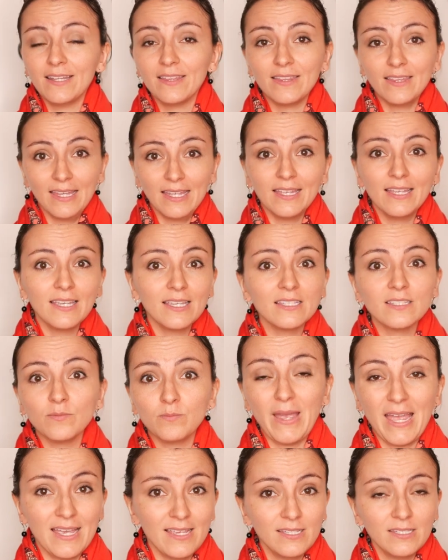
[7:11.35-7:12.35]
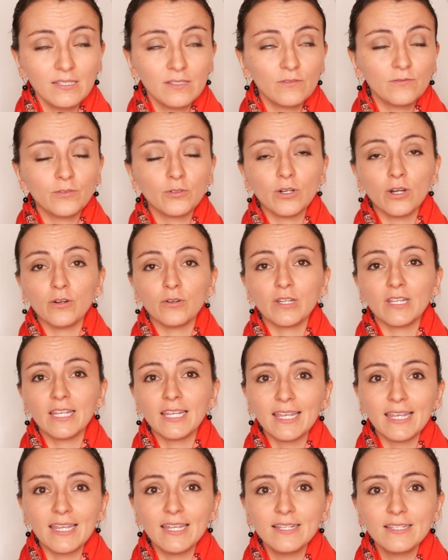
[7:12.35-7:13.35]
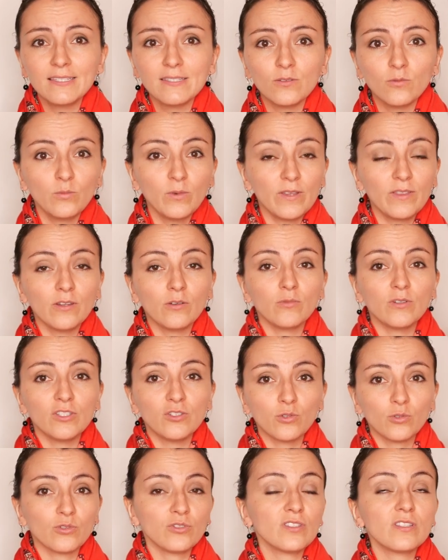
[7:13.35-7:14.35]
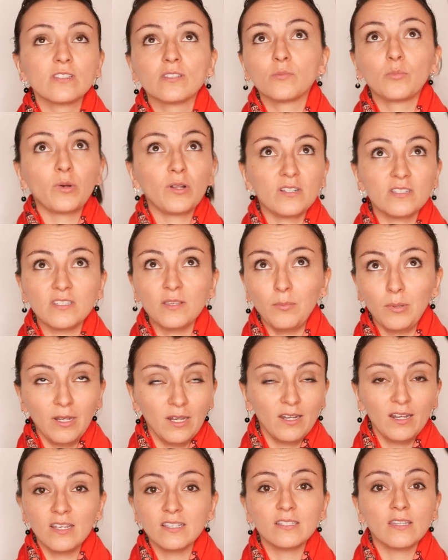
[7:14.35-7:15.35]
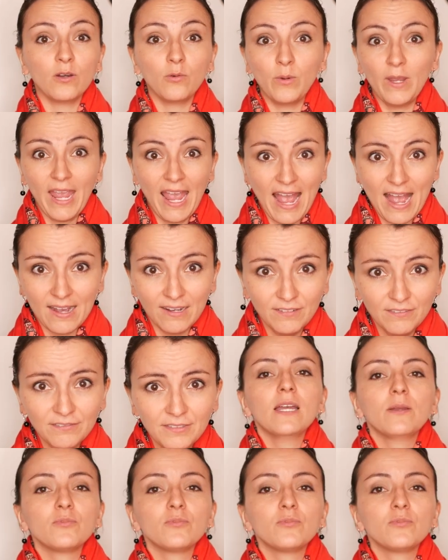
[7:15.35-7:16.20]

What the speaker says: think is best for our kids with the resources and possibilities that we have.